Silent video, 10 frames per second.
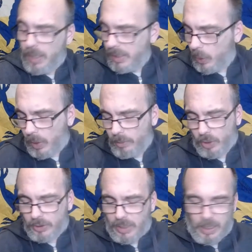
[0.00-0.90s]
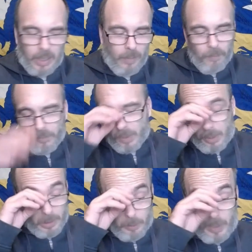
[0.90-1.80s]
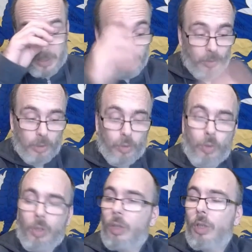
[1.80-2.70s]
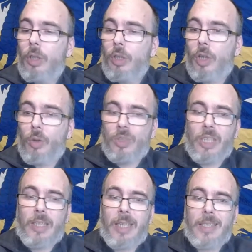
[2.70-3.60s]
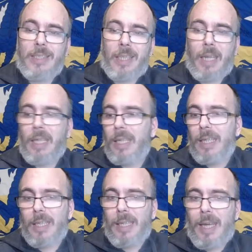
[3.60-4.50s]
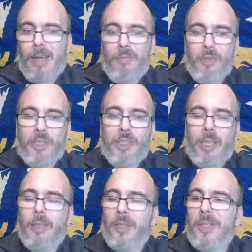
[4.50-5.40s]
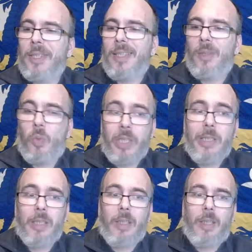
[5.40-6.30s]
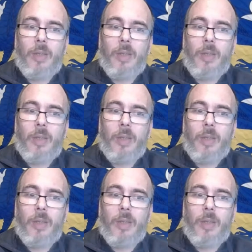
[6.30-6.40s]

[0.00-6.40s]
Now, I'm not saying that I expect him to score goals like yesterday every single week.